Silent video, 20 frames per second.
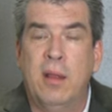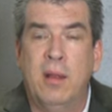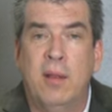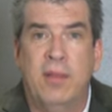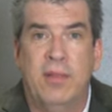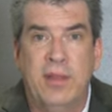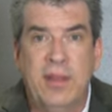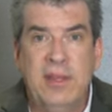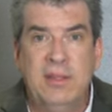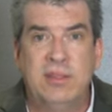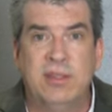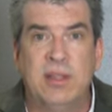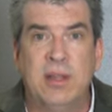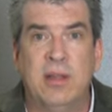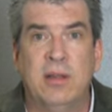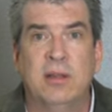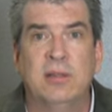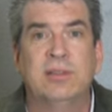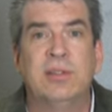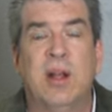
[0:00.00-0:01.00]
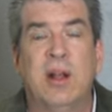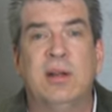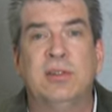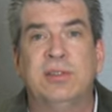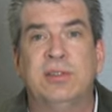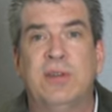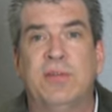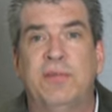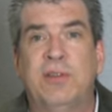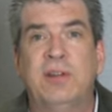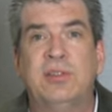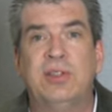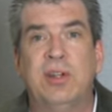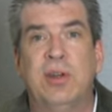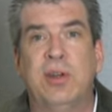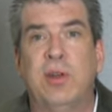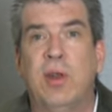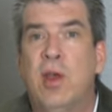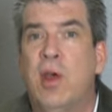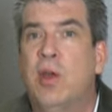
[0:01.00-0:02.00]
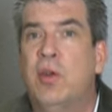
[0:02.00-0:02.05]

these skills are sufficient